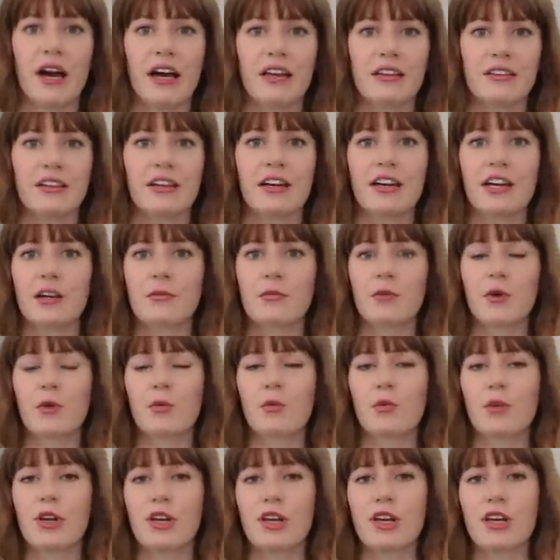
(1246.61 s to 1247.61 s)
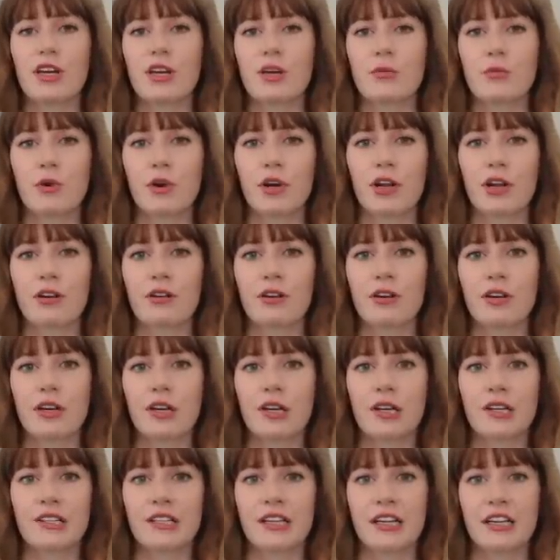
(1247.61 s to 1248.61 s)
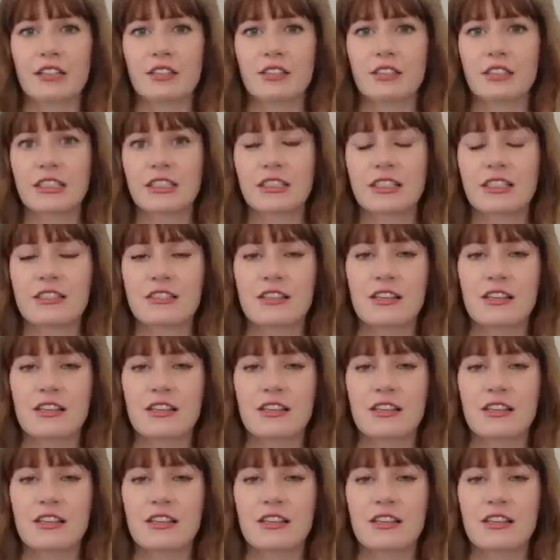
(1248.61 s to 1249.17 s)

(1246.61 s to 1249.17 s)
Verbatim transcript: bath time, we put Harriet actually in the